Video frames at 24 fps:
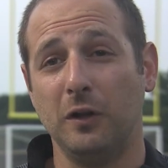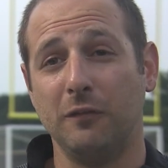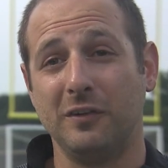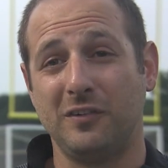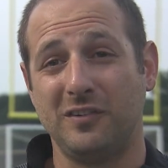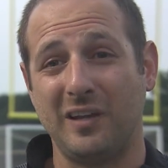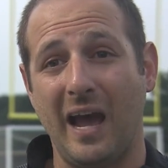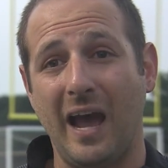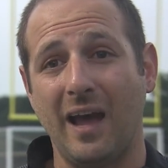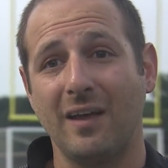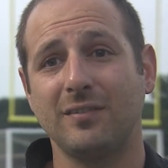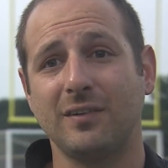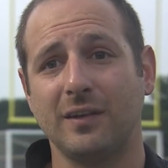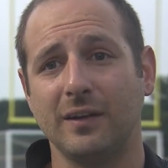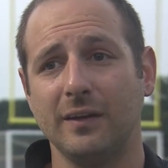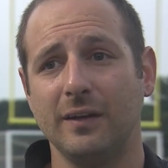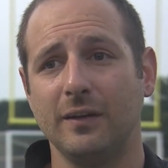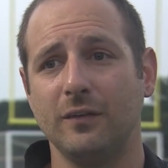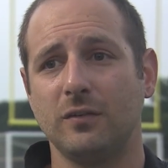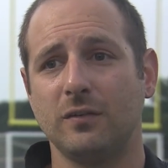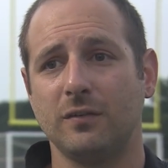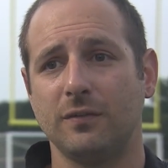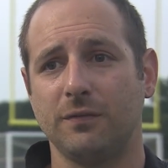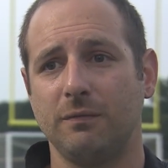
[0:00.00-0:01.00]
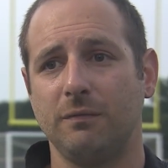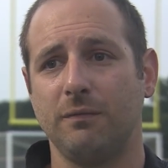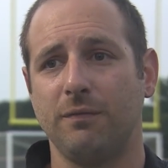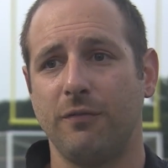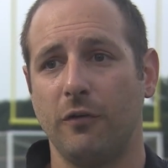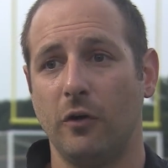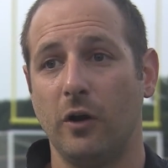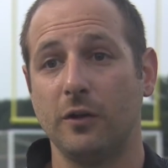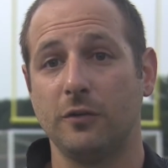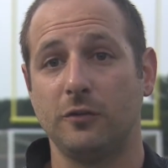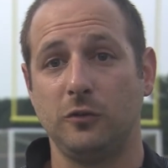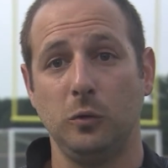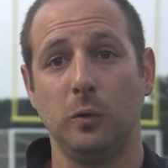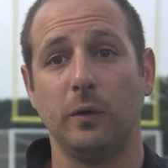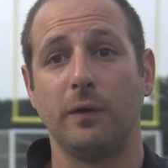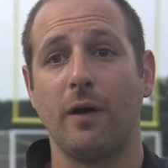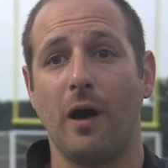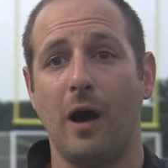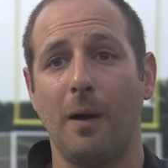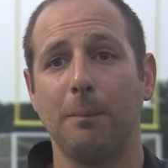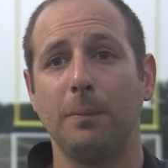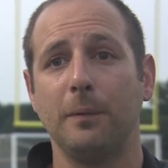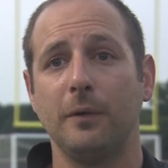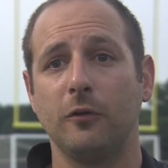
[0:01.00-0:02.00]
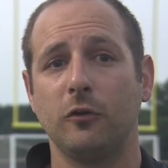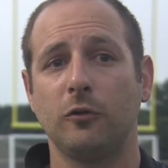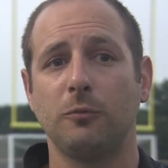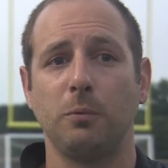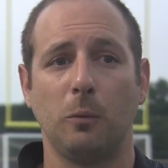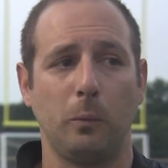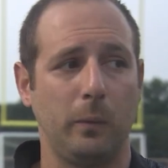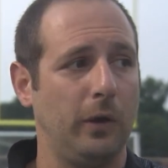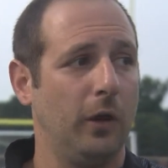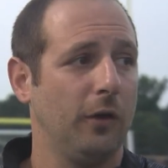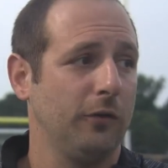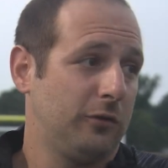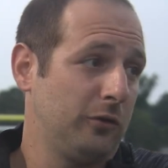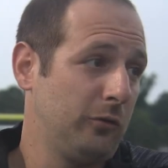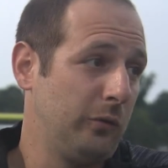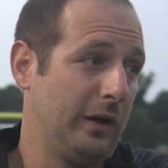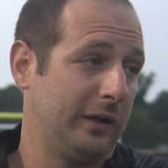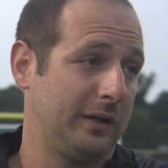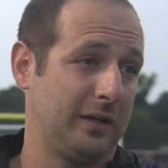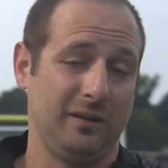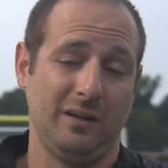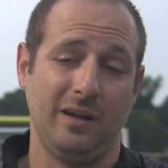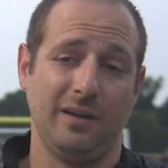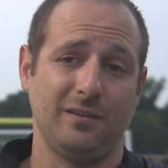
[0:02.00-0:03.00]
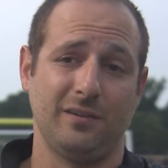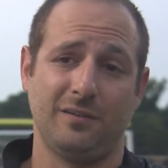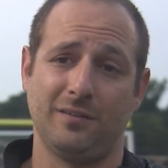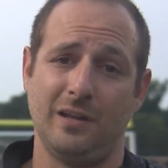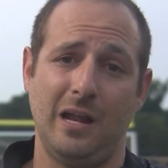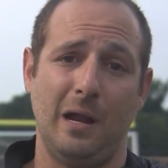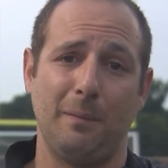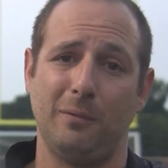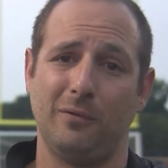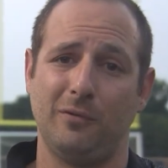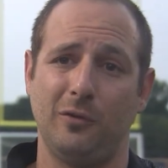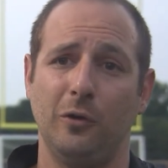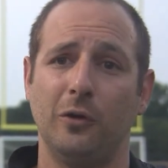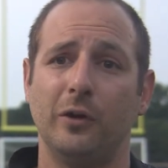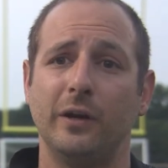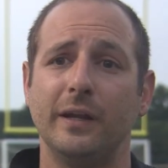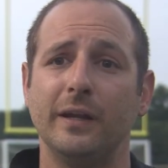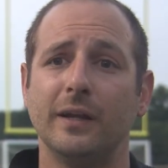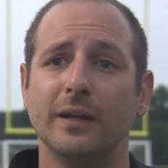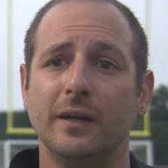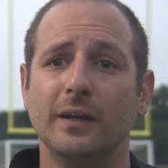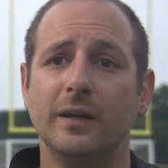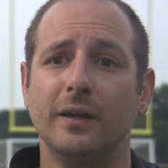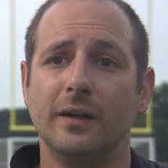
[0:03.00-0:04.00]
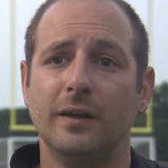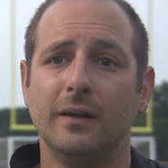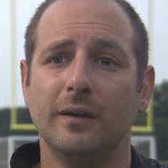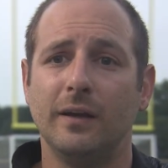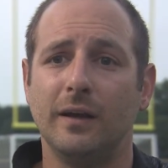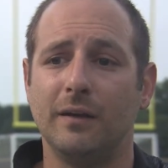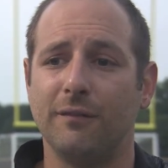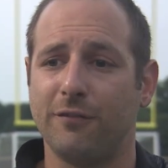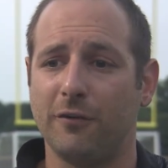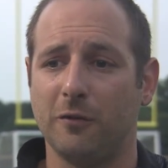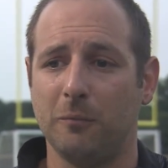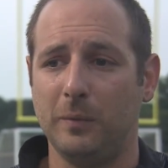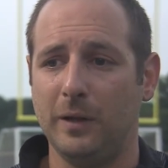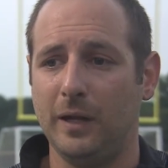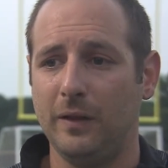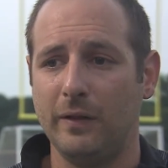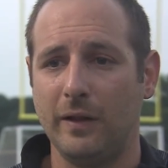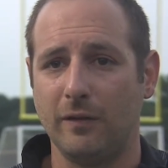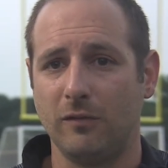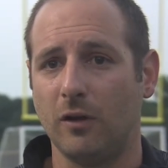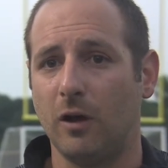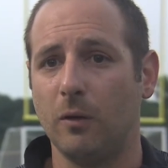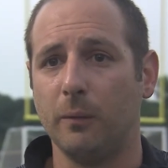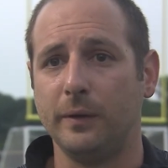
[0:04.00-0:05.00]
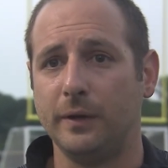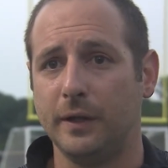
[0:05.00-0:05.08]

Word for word: of a task it is for us to accomplish, but we also recognize it's an opportunity. And for me, that's all we